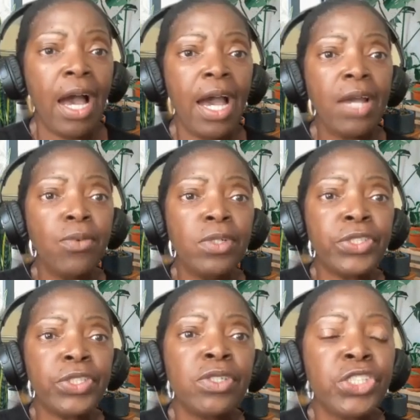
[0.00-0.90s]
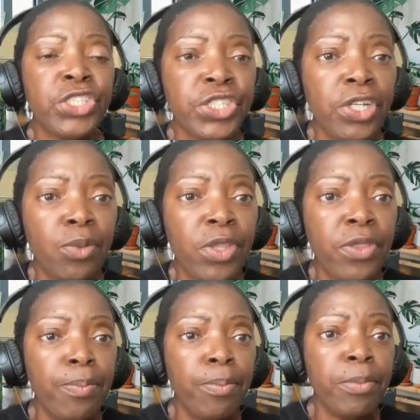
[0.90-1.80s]
I want you to share
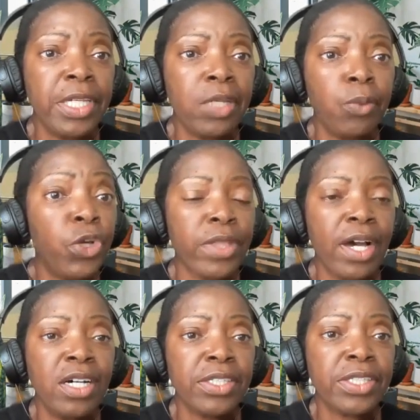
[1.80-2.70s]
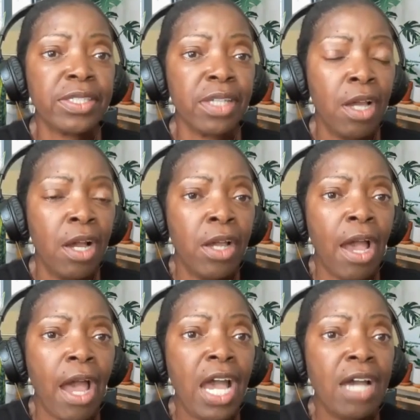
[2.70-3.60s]
with us,
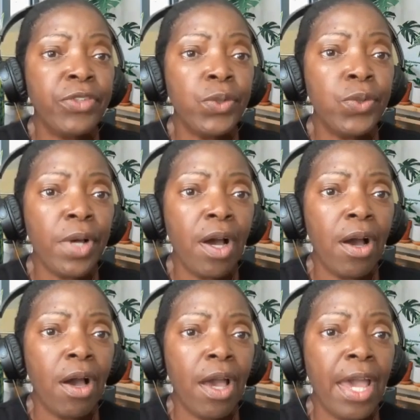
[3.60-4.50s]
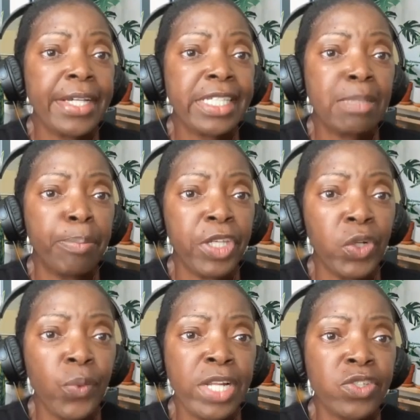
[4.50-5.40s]
have you
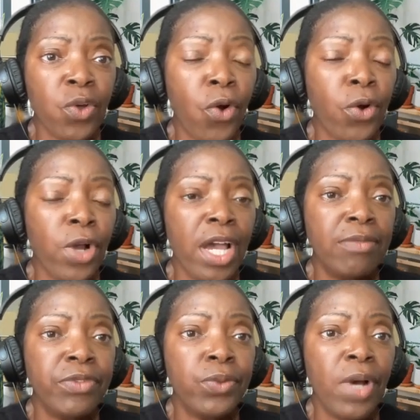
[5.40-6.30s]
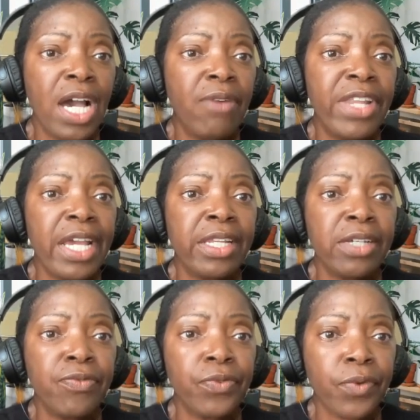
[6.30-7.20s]
experienced, or have you have
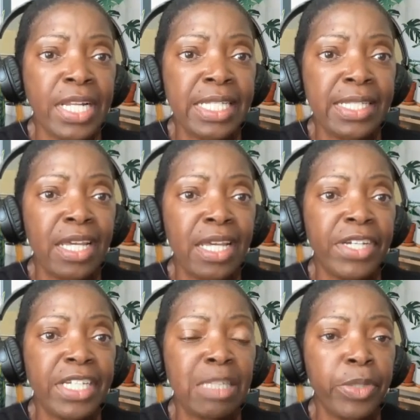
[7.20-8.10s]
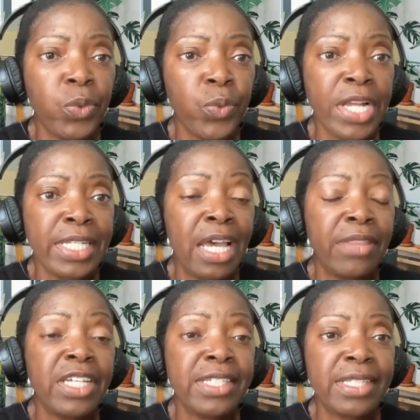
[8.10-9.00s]
any friends that have experienced
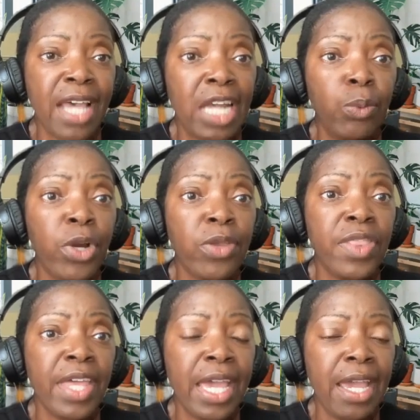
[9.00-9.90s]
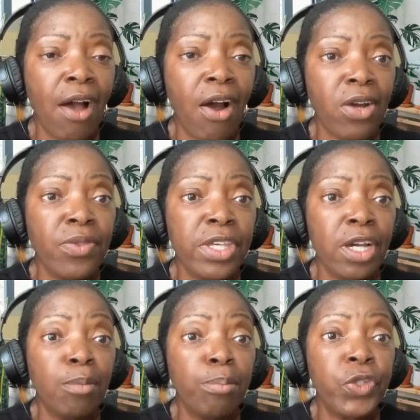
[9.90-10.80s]
this side where they are the
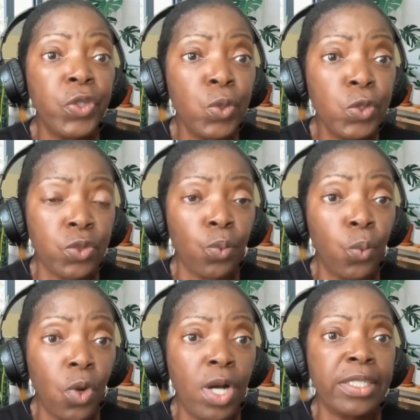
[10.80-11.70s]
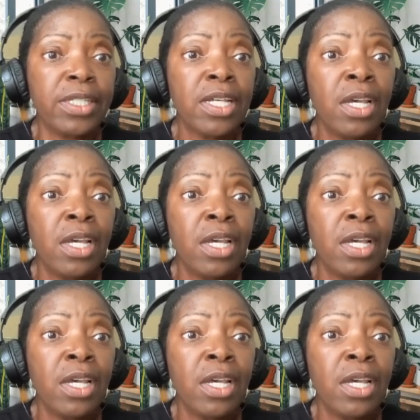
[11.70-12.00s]
abused ones?